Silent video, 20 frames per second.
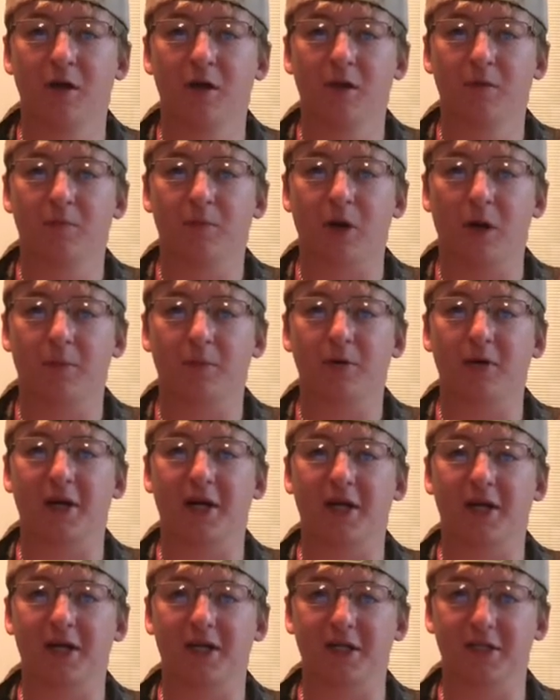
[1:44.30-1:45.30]
Proper
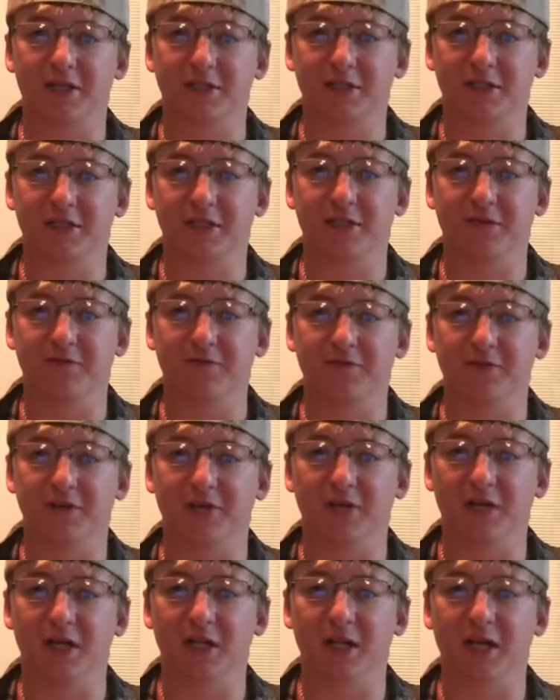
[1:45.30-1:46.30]
and consistent
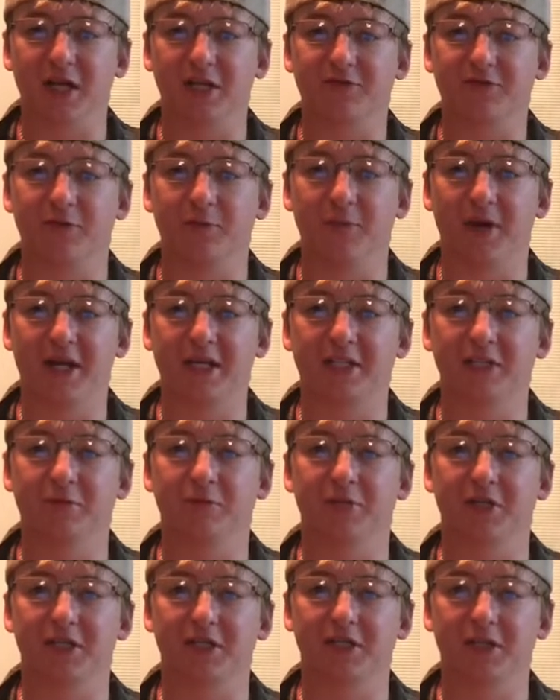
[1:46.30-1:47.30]
fit allows for maximum
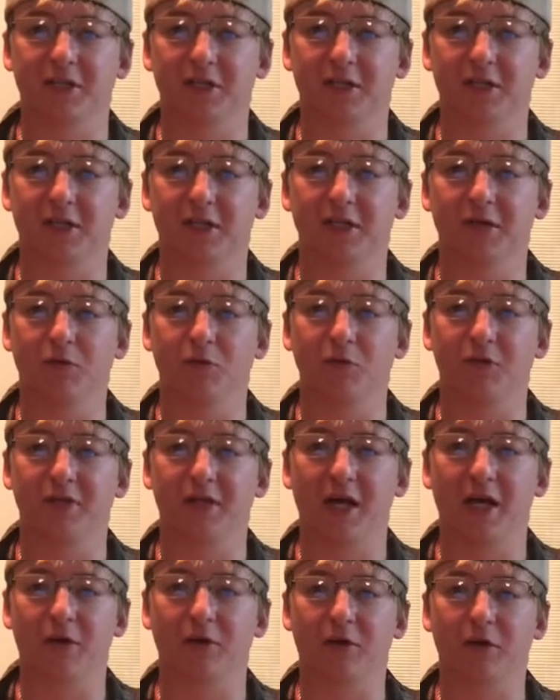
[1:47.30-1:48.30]
dexterity
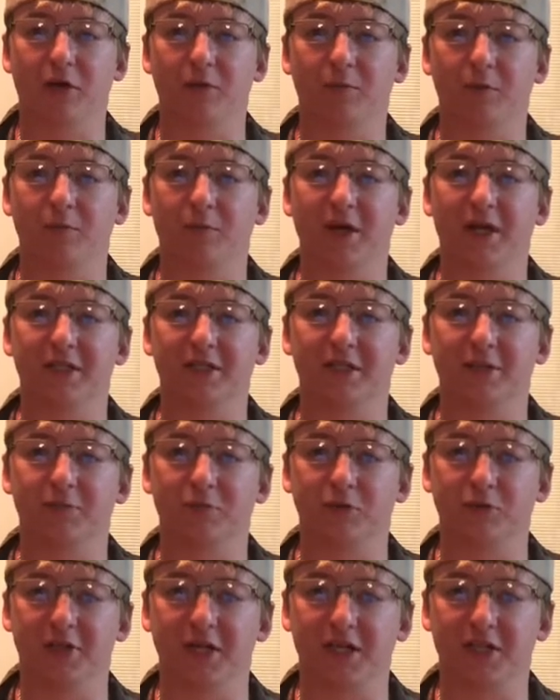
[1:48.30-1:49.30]
without compromising
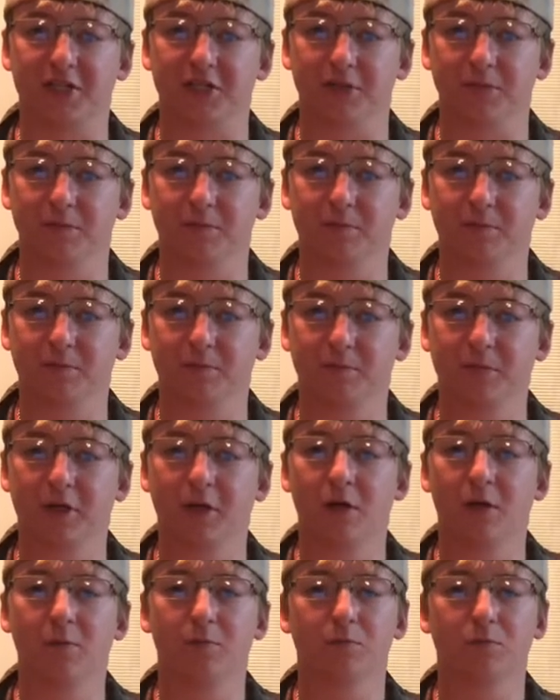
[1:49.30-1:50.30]
protection.
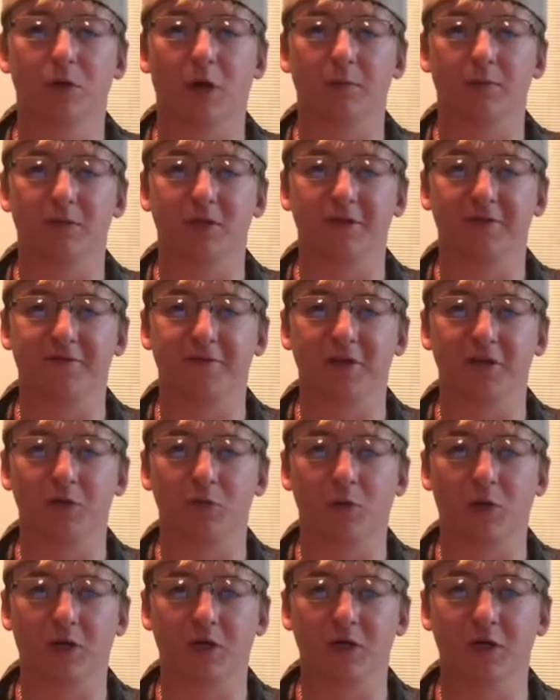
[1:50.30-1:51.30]
Properly fitted
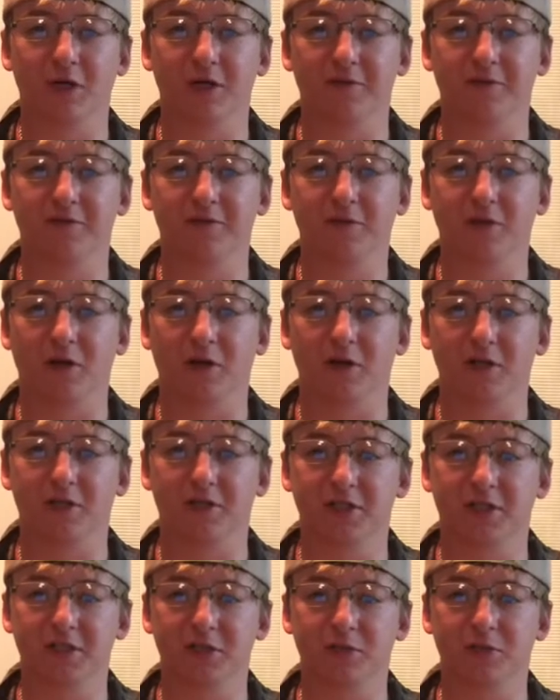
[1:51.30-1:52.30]
work gloves are
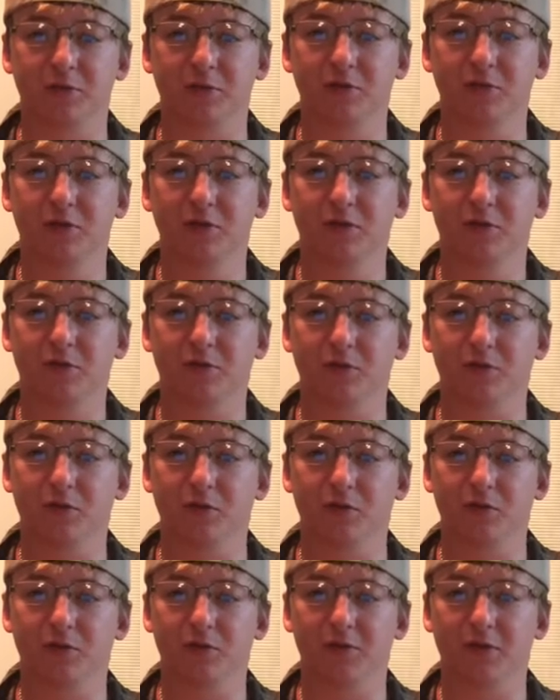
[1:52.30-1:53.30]
essential
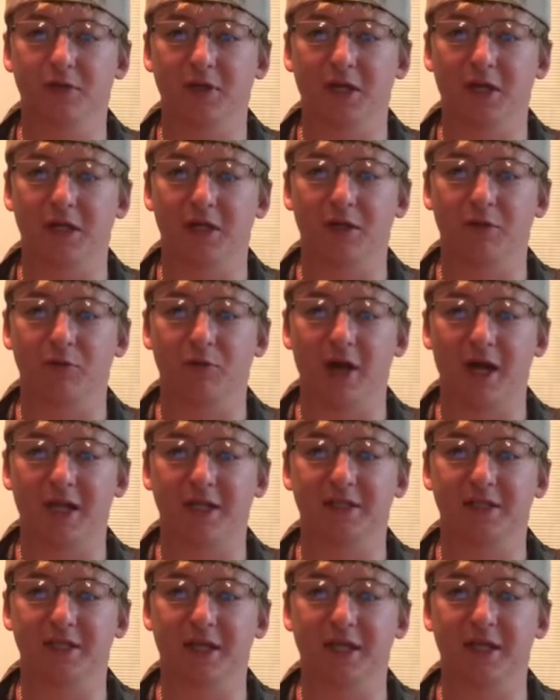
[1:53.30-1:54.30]
tools, and the
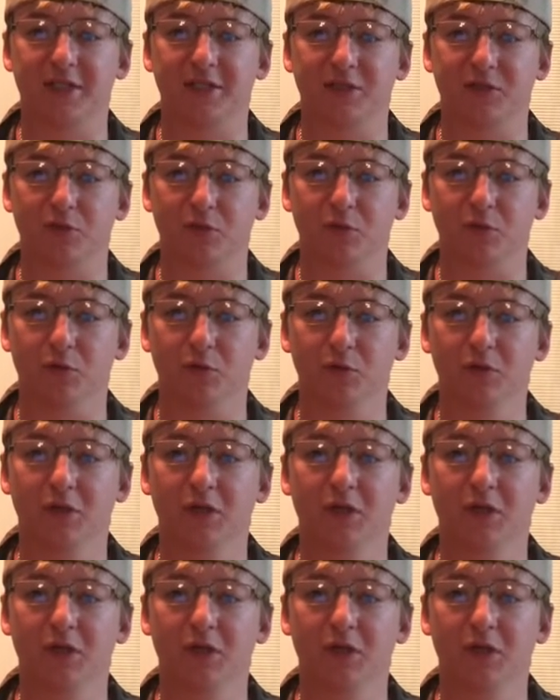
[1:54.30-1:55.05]
right size tool